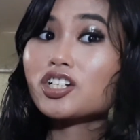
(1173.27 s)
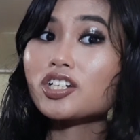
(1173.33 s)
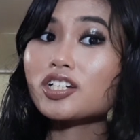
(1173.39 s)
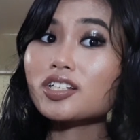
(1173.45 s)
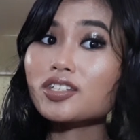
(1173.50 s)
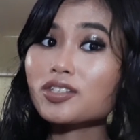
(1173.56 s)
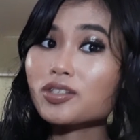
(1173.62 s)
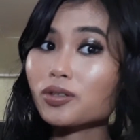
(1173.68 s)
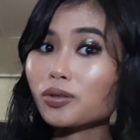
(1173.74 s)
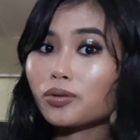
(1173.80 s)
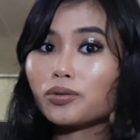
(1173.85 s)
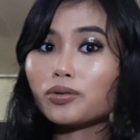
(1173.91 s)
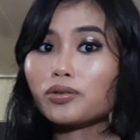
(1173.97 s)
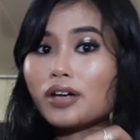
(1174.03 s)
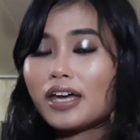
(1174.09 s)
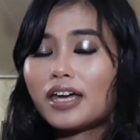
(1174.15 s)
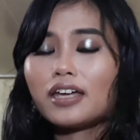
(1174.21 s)
just do
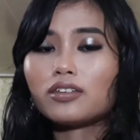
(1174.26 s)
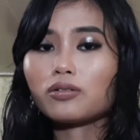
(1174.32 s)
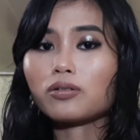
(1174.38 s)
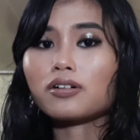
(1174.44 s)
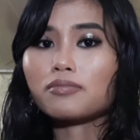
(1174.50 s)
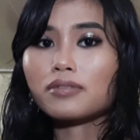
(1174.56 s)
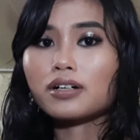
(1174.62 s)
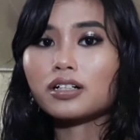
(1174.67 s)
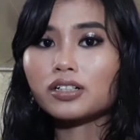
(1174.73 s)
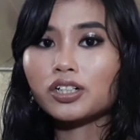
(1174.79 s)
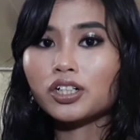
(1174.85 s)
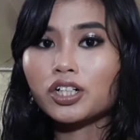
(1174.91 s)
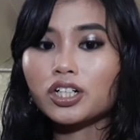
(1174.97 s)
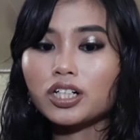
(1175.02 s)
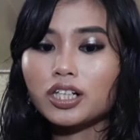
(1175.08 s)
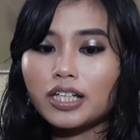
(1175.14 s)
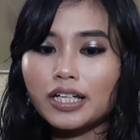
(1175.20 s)
a normal
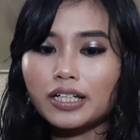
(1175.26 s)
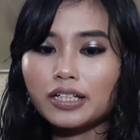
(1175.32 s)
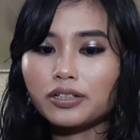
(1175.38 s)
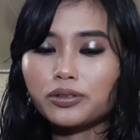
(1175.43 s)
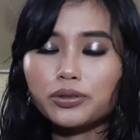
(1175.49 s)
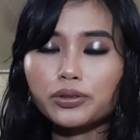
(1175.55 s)
curling